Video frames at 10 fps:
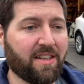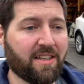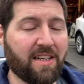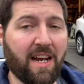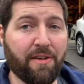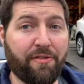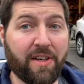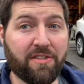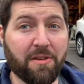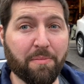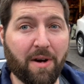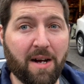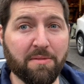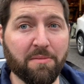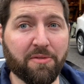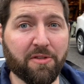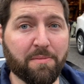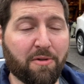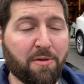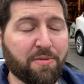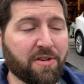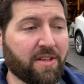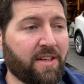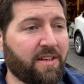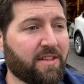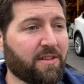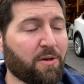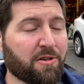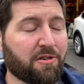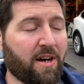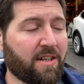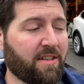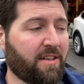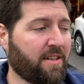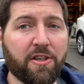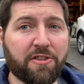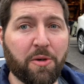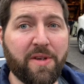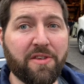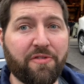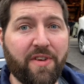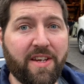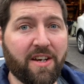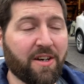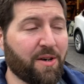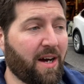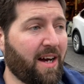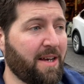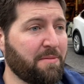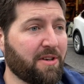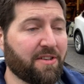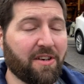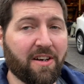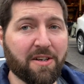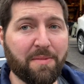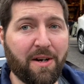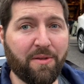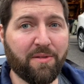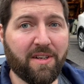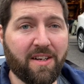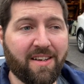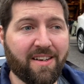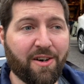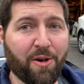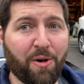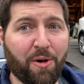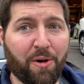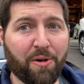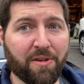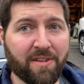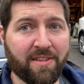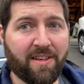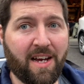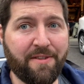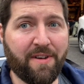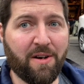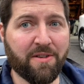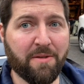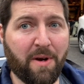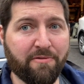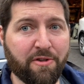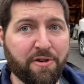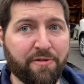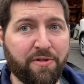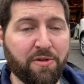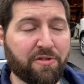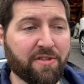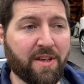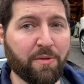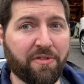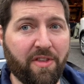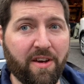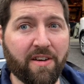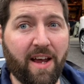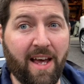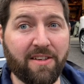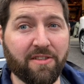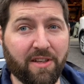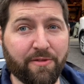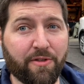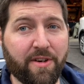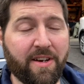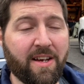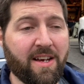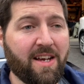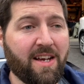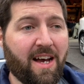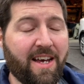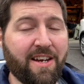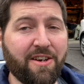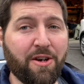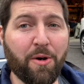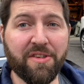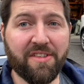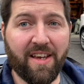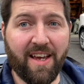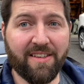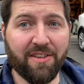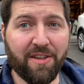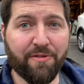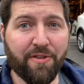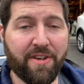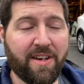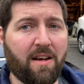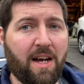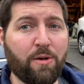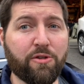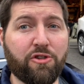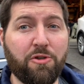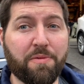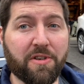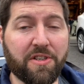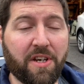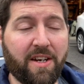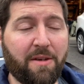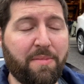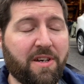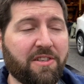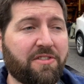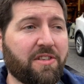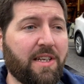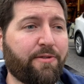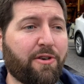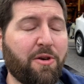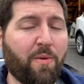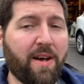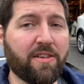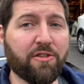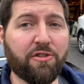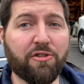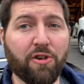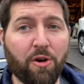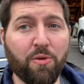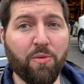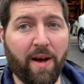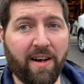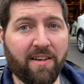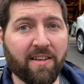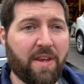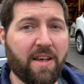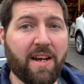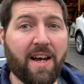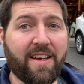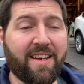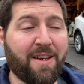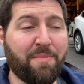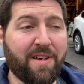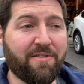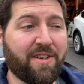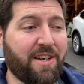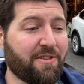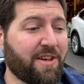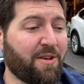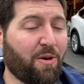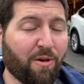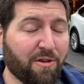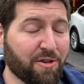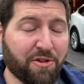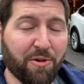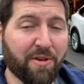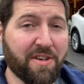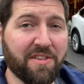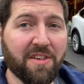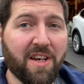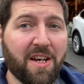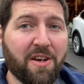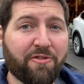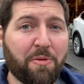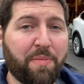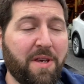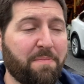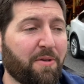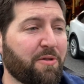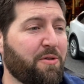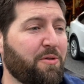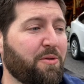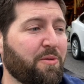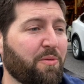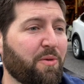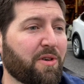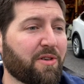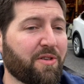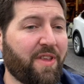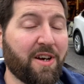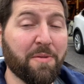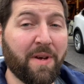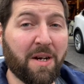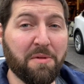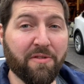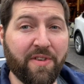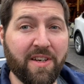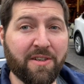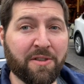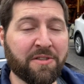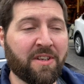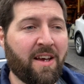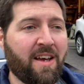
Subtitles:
cannot fix the problems appropriately or correctly. So in this video, I'm going to talk about a hole I found in my rear diffuser that was there at delivery. I didn't notice it at delivery. I was super excited because delivery went so well. And I had been hearing horror stories from people who were there to pick up their vehicles